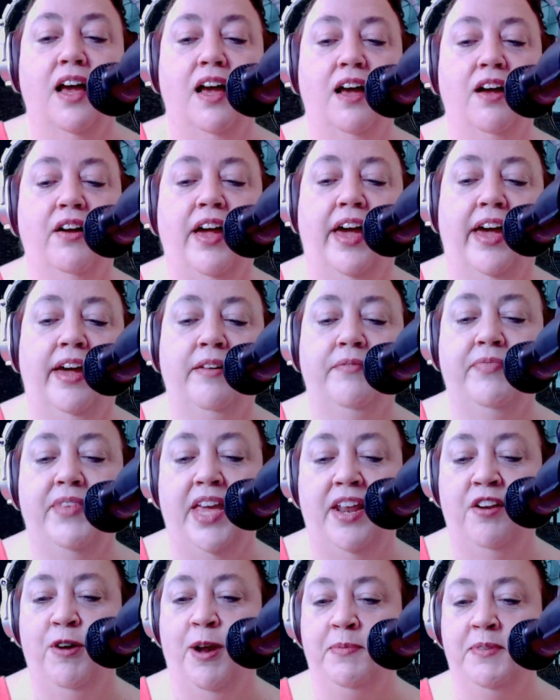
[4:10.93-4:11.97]
Okay,
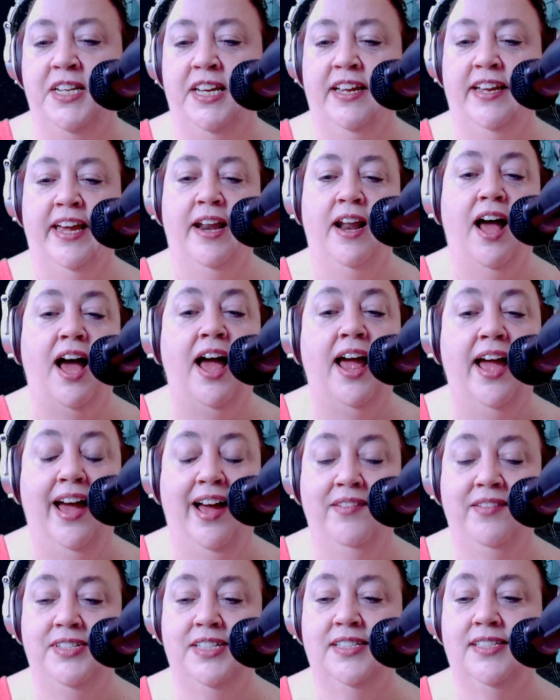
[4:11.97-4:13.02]
interrupting again. I
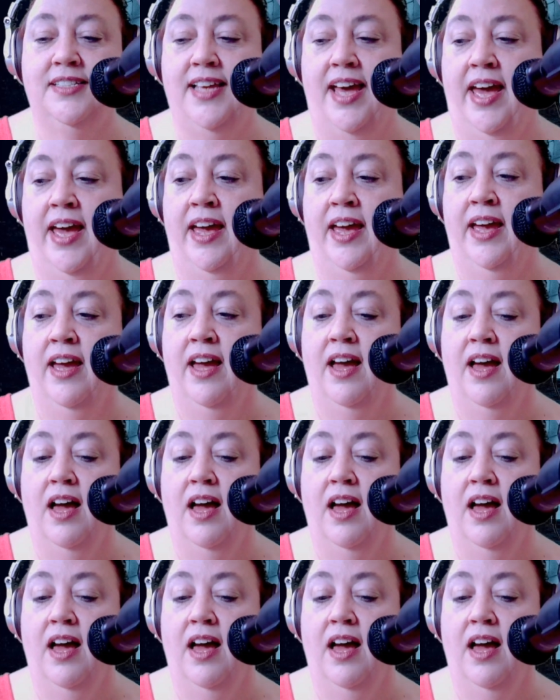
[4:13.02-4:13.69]
have to say,